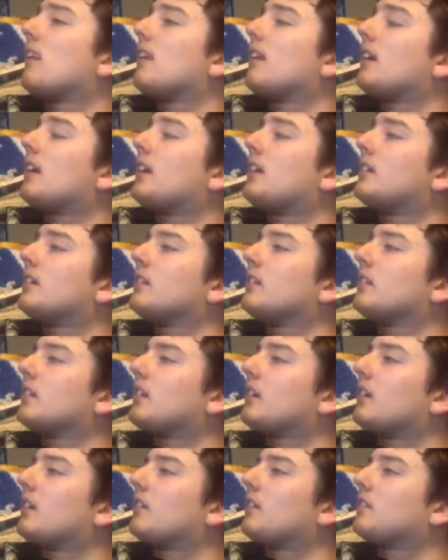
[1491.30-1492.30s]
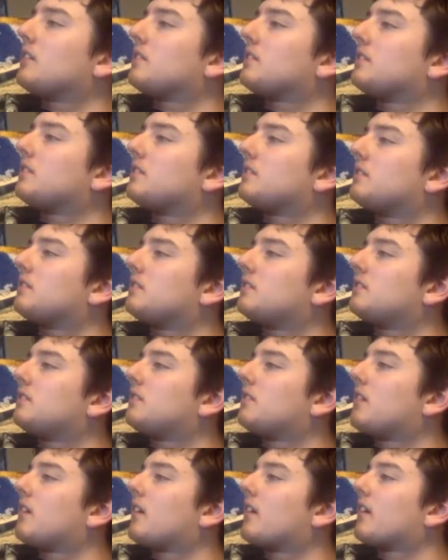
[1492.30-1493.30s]
and looking
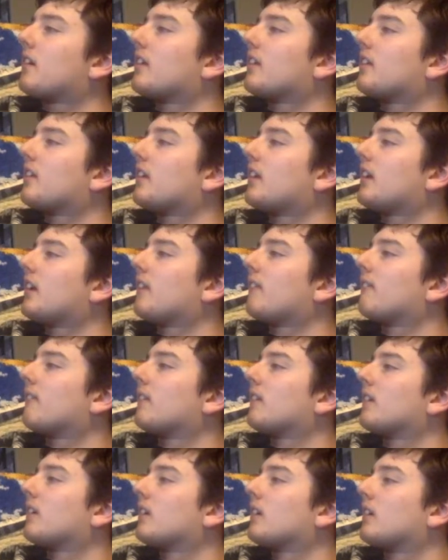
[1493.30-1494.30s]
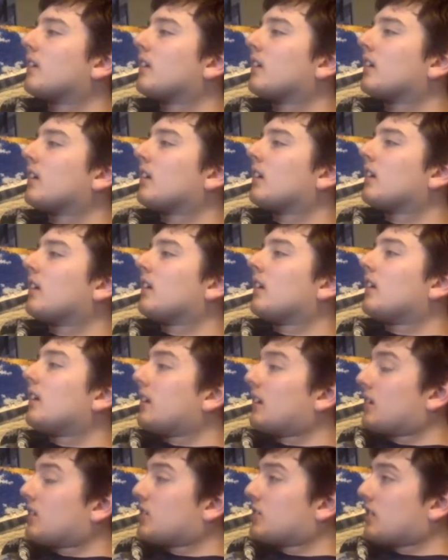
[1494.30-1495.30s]
for the same
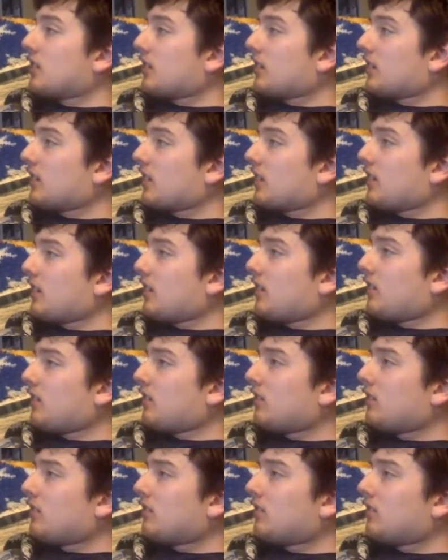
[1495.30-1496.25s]
Angelico